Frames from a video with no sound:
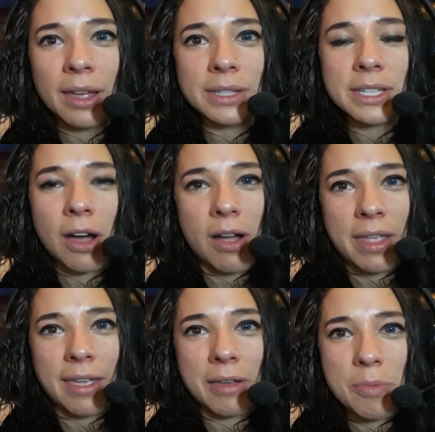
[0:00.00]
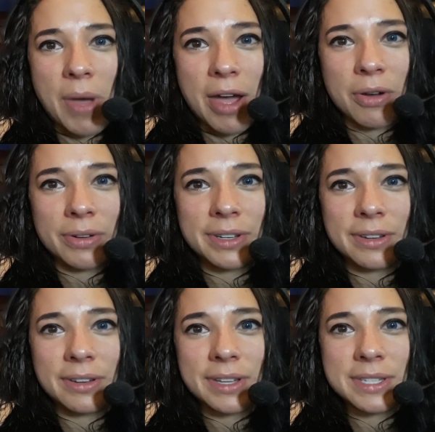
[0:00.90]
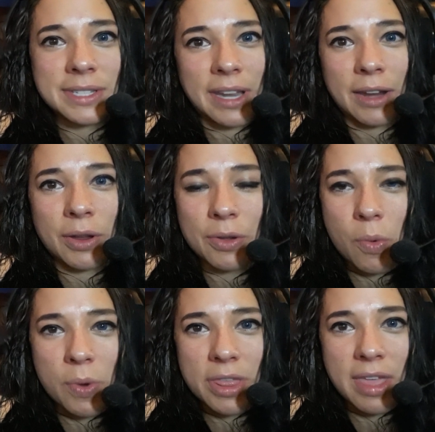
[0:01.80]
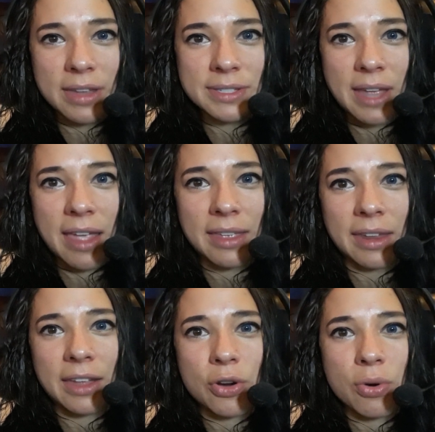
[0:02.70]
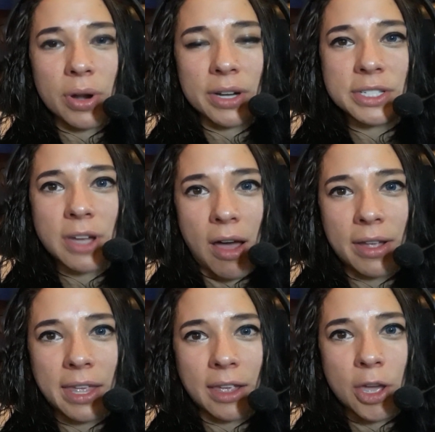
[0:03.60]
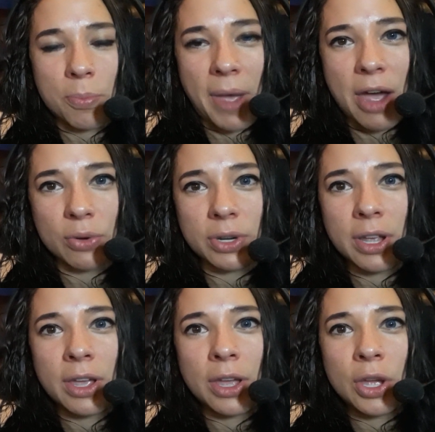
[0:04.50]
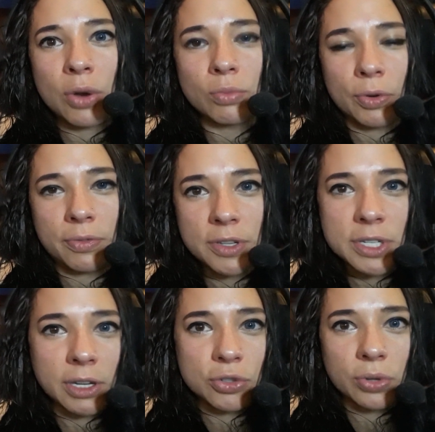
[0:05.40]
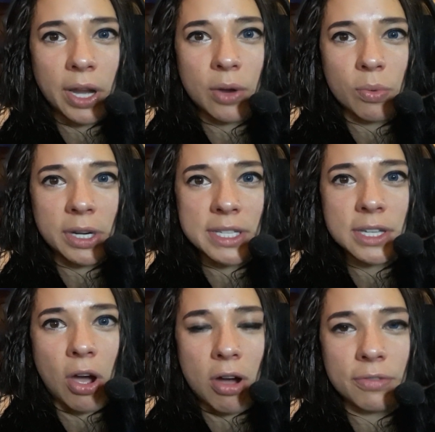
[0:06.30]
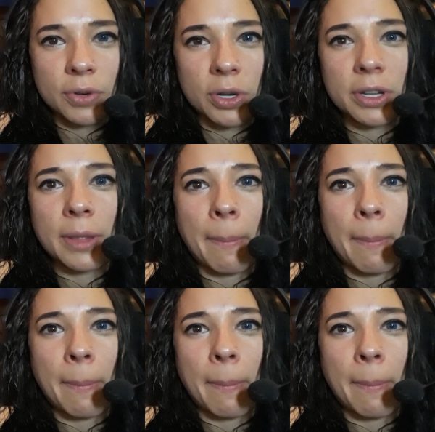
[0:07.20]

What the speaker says: talking about sitting with anxiety or talking about refusing a drink when it's offered,